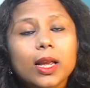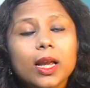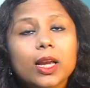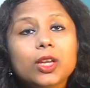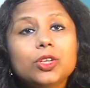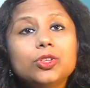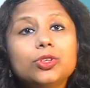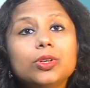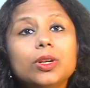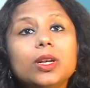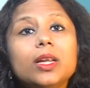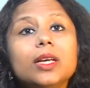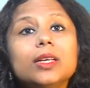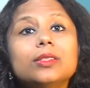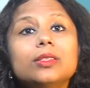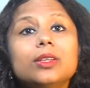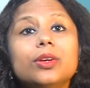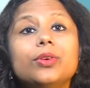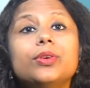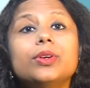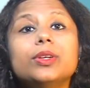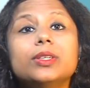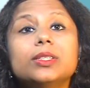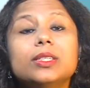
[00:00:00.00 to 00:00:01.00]
actually is
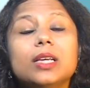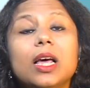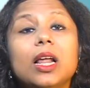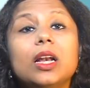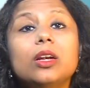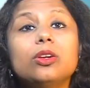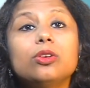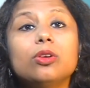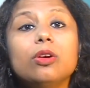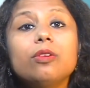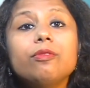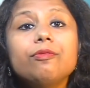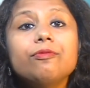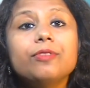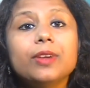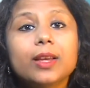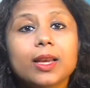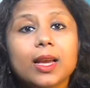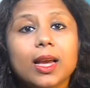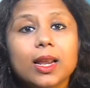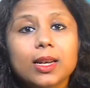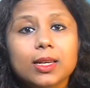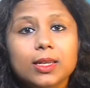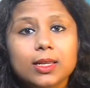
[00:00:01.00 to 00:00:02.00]
the result of
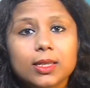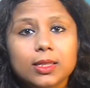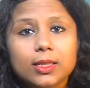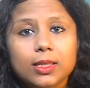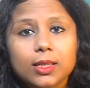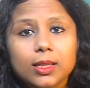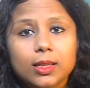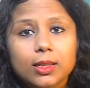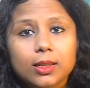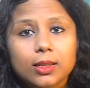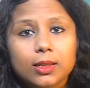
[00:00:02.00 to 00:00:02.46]
fecundity.